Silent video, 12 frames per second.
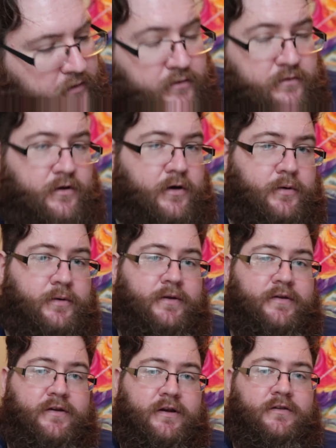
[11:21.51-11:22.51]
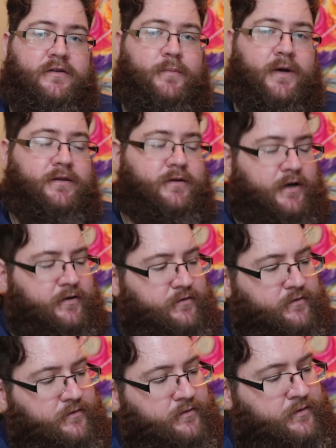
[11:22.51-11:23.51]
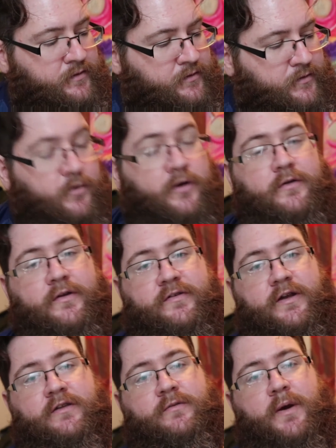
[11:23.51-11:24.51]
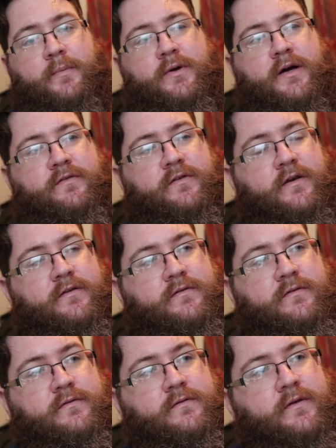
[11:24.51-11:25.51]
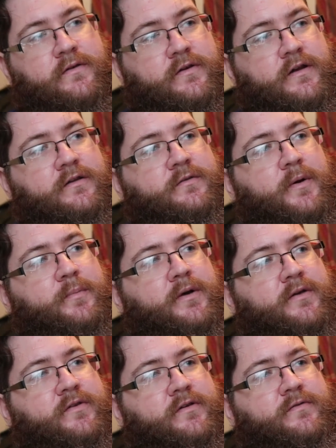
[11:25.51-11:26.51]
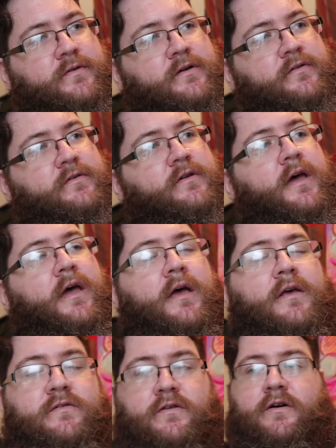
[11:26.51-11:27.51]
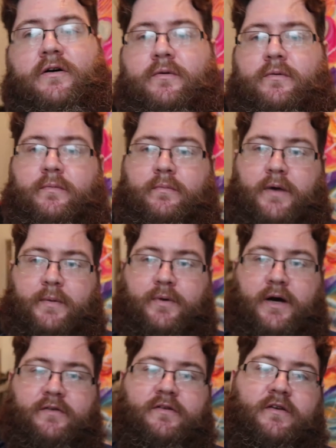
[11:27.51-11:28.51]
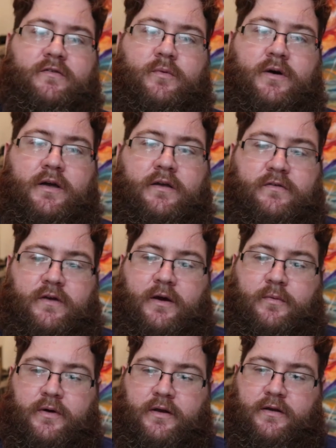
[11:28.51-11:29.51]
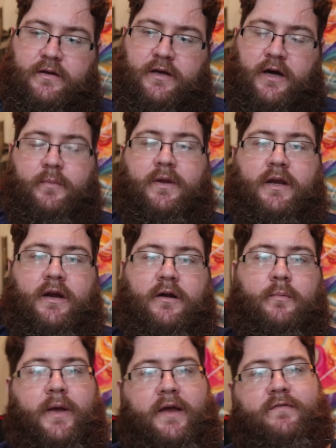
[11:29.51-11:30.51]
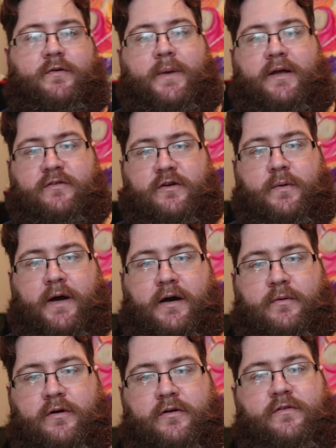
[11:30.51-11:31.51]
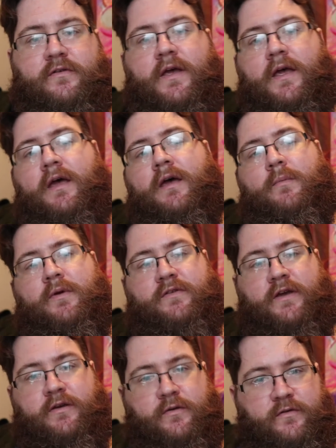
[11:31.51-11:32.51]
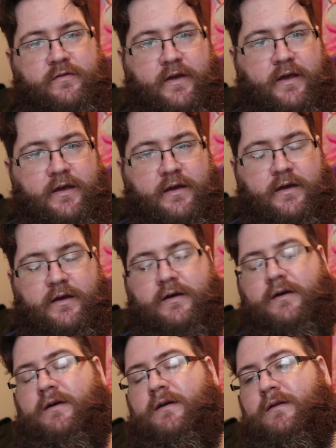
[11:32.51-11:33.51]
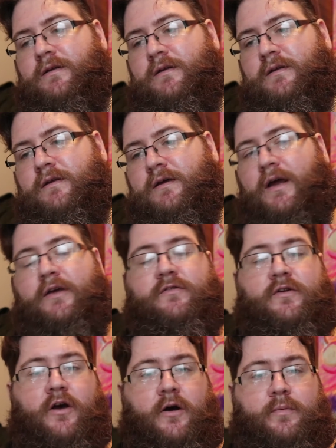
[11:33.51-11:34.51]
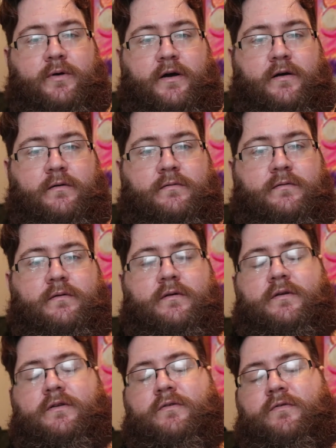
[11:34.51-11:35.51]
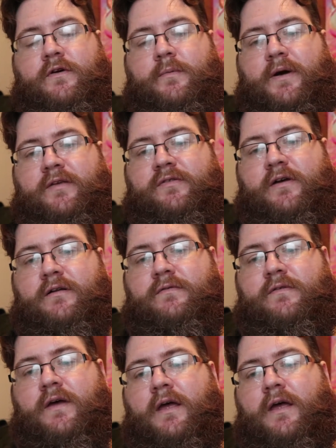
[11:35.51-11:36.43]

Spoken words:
So let's get into my thoughts. Or let's get into my process. Let's get into my process first. So my process was I would come in here, paint for about 2 hours, because I use a GoPro to film myself.